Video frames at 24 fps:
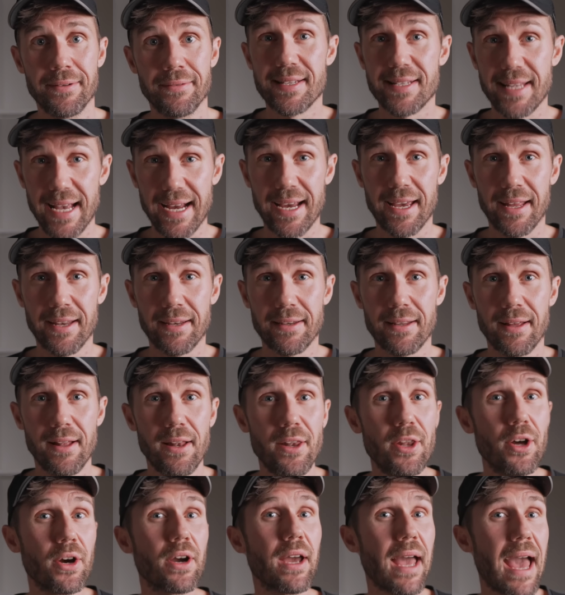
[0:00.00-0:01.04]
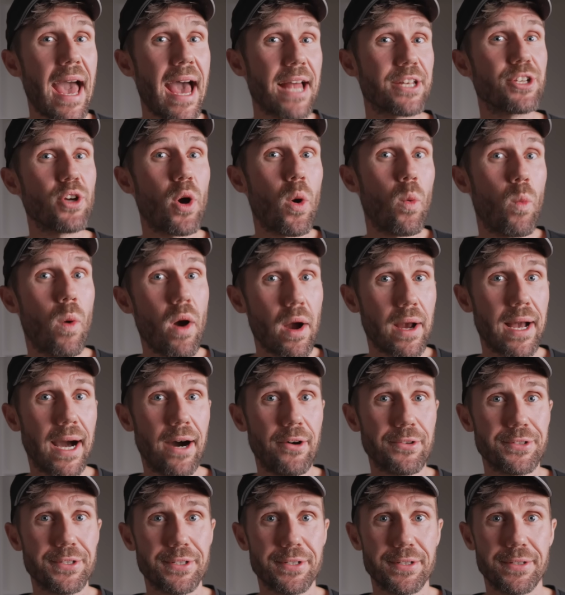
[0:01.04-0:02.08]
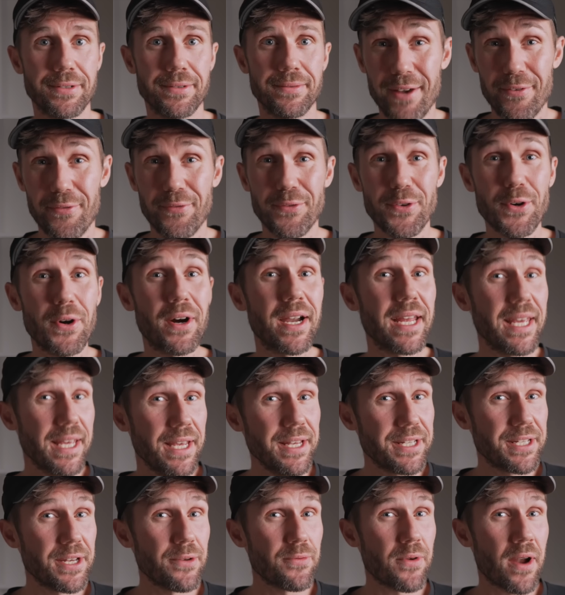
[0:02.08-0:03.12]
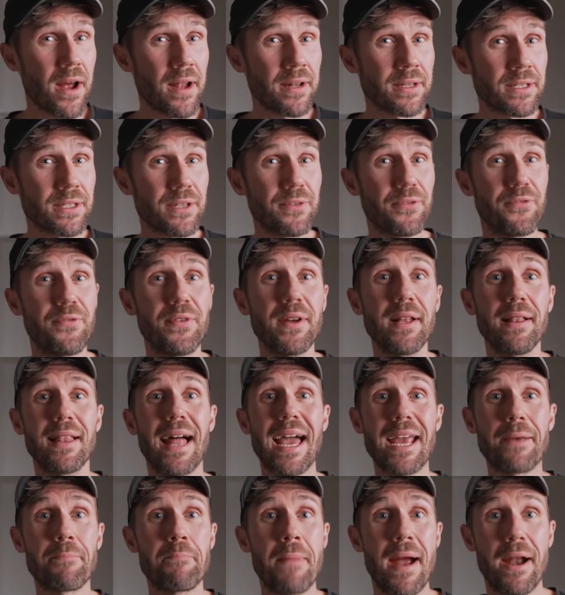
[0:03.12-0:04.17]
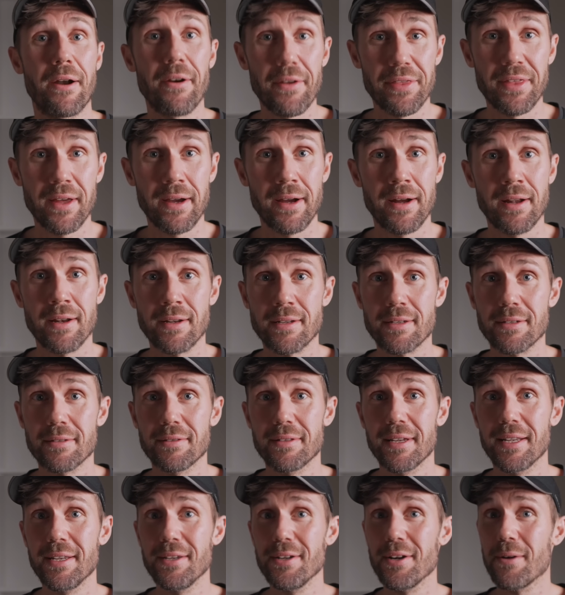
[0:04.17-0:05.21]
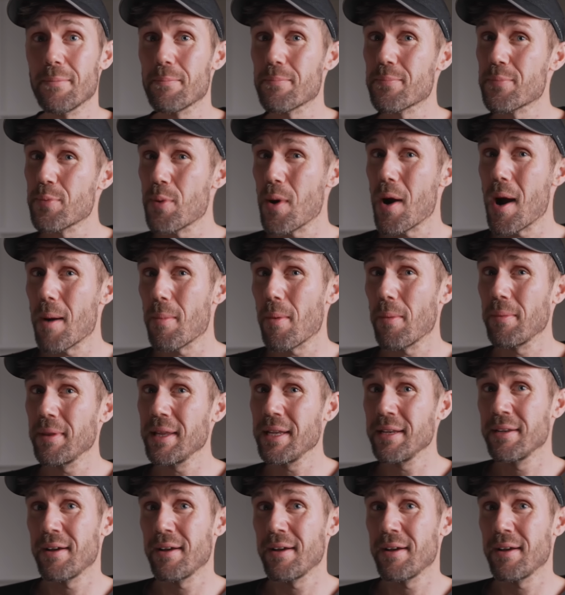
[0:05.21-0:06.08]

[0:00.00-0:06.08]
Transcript: Second, look at your workouts. If your easy runs feel like marathons, then you're probably